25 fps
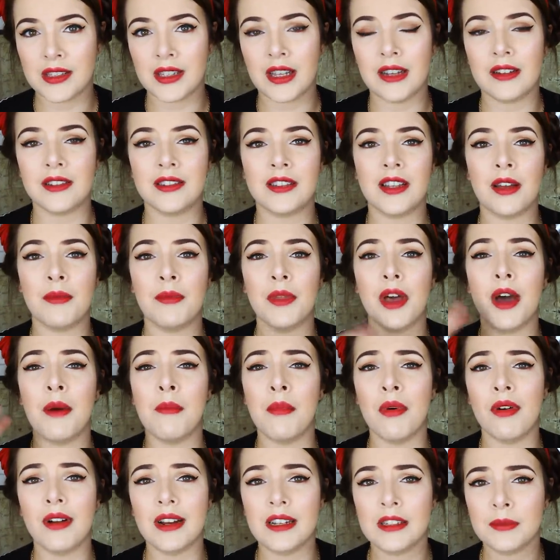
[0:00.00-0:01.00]
There's some that are
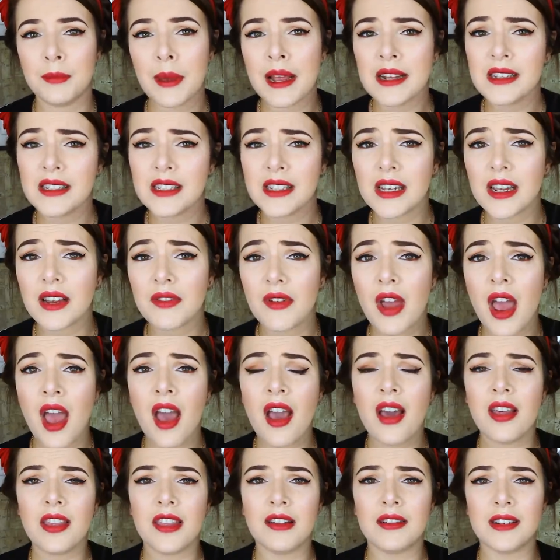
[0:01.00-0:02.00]
more expensive,
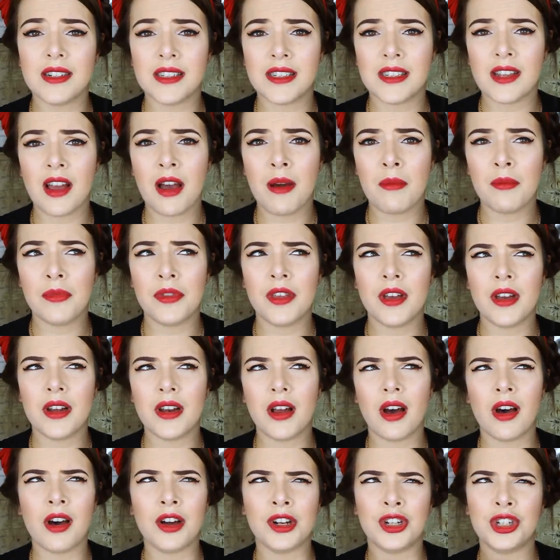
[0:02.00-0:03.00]
there are some
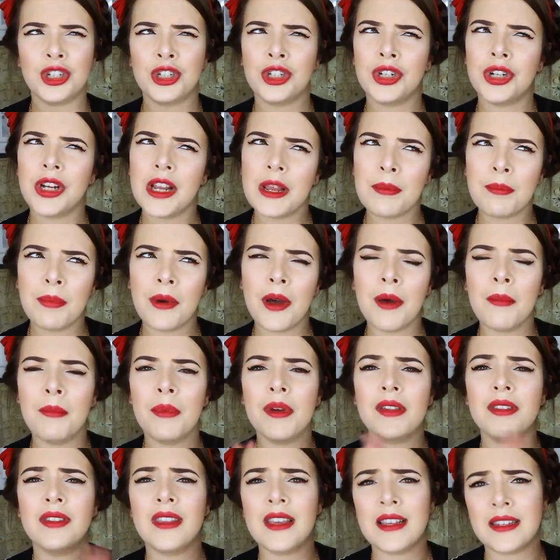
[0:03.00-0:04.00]
that are cheaper,
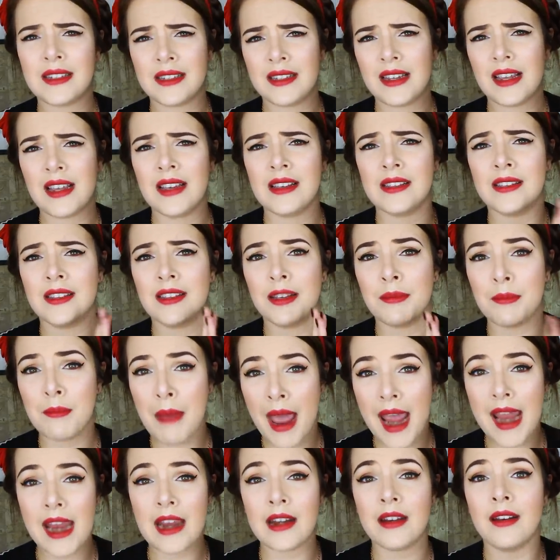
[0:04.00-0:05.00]
but this is the
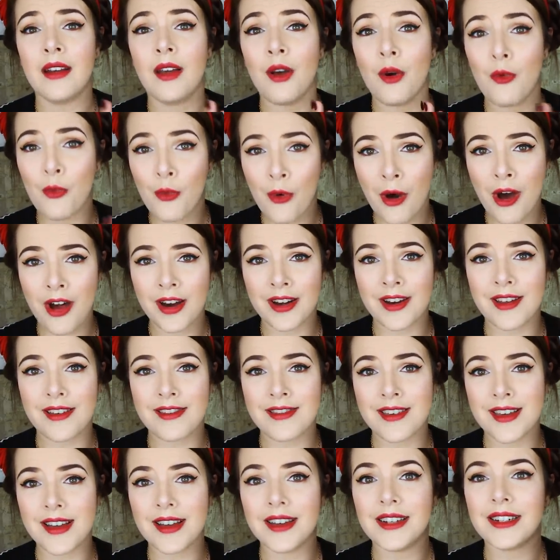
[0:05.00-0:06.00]
main one
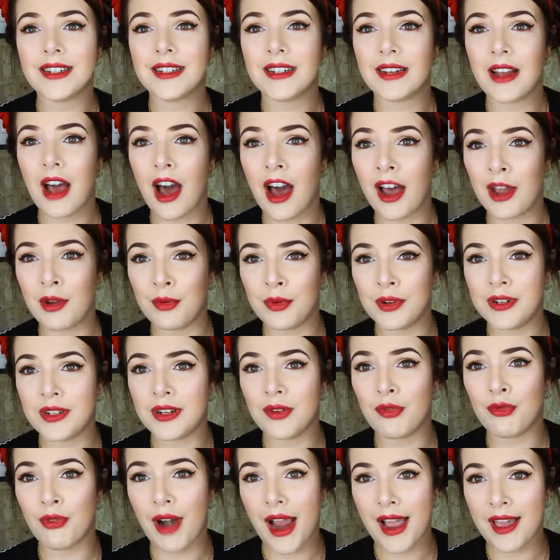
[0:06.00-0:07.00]
that I
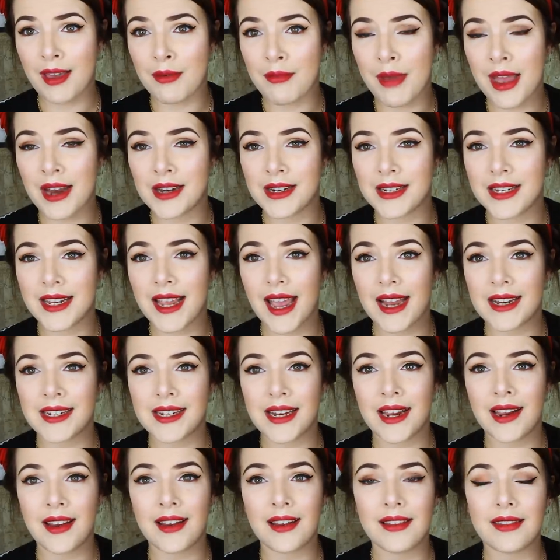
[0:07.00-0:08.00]
would recommend
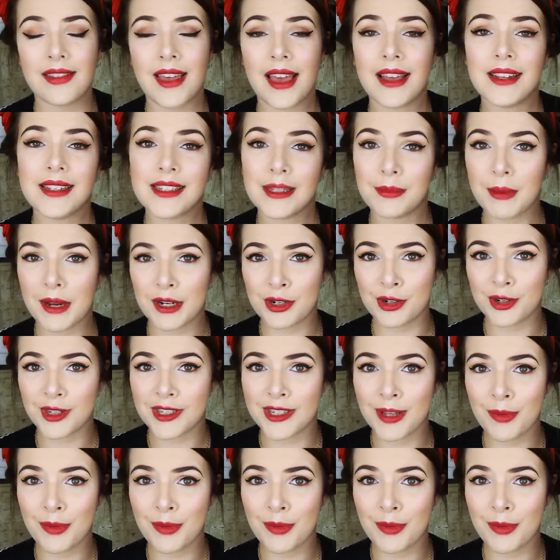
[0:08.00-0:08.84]
getting that special